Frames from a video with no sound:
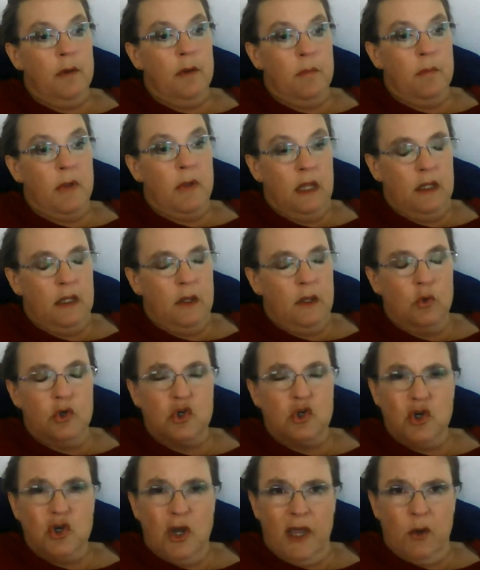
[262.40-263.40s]
mainly we're
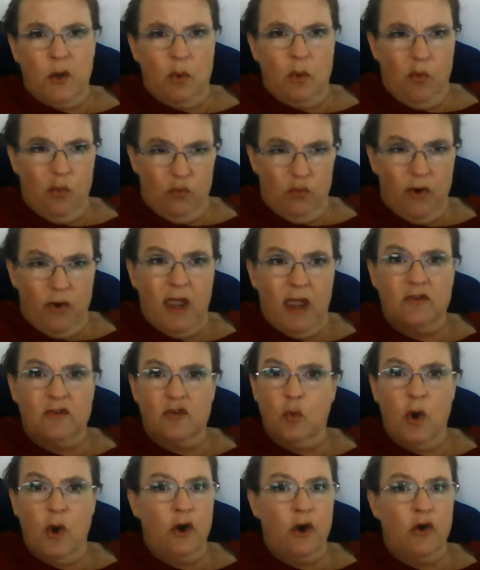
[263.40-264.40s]
trying to raise
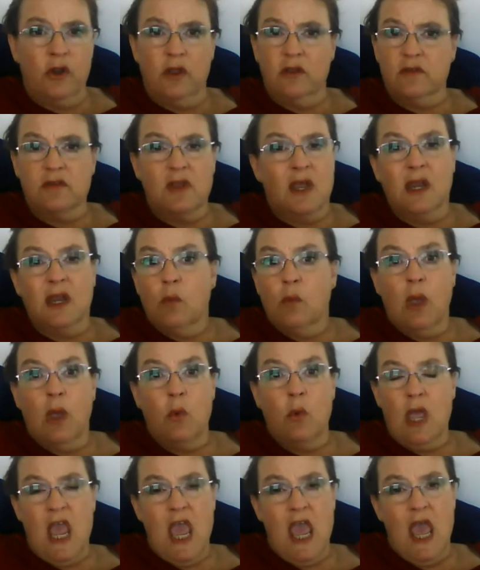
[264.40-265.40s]
awareness any way
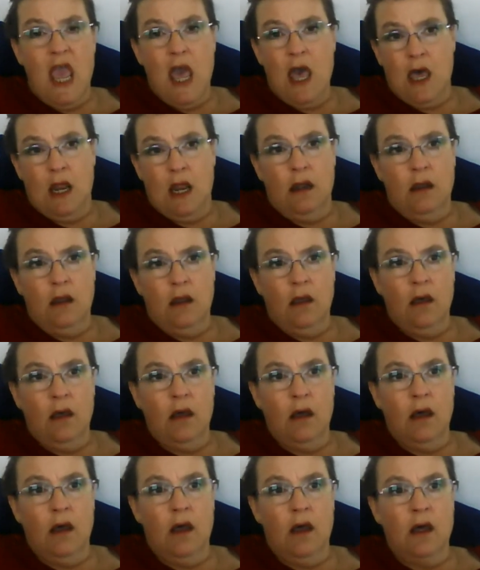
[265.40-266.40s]
we can.
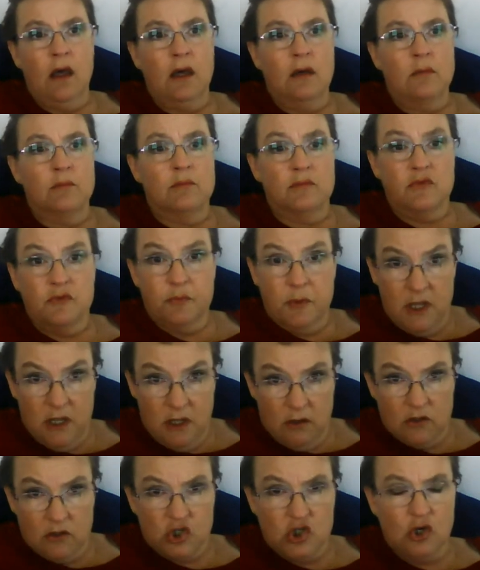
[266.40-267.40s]

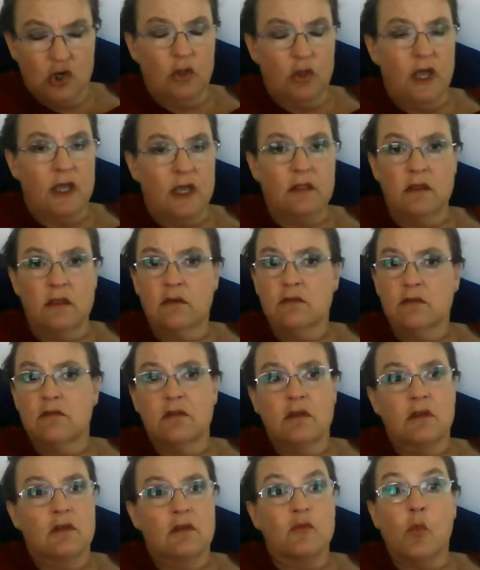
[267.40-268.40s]
Speaking on a show like
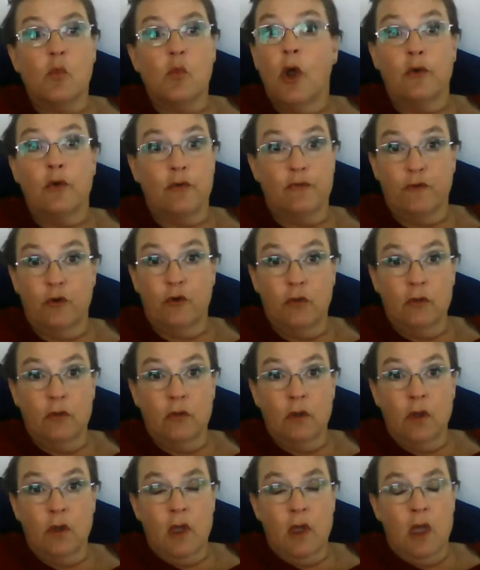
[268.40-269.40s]
this is wonderful.
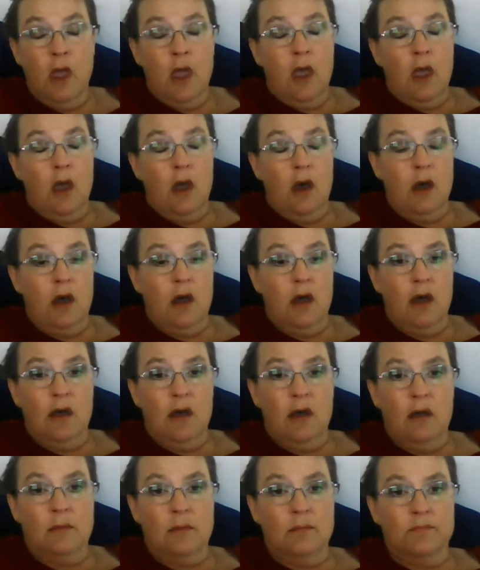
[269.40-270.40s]

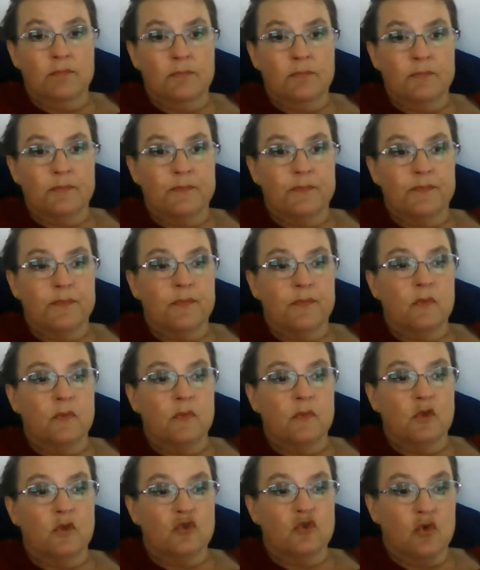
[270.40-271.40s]

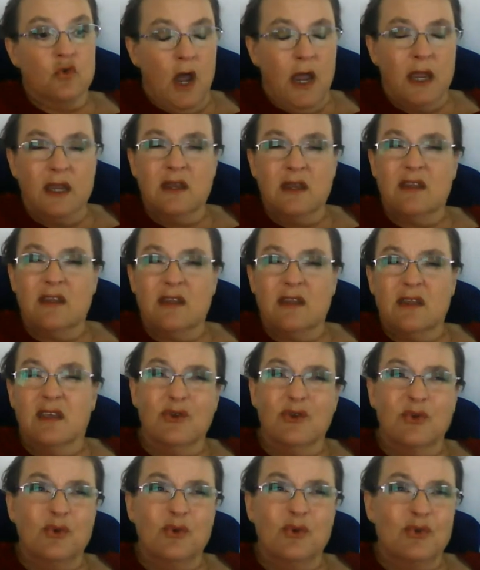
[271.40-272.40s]
Trying to get the
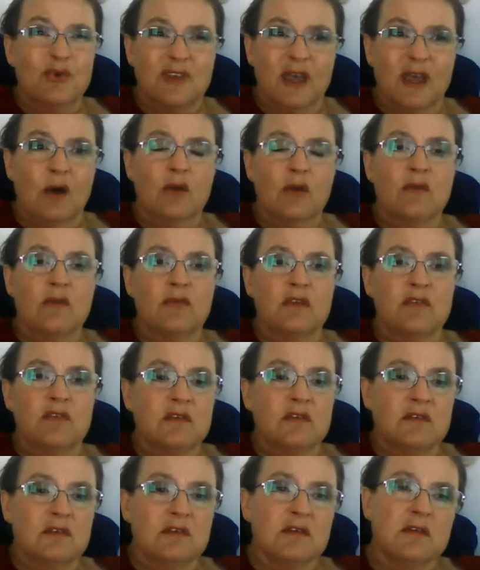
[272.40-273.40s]
news out.
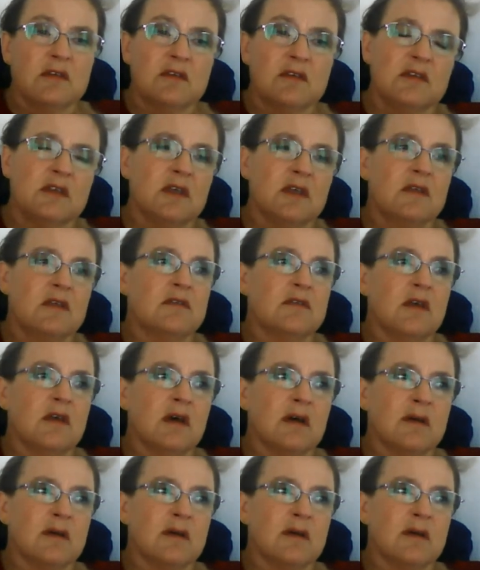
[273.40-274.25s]
This is a disease,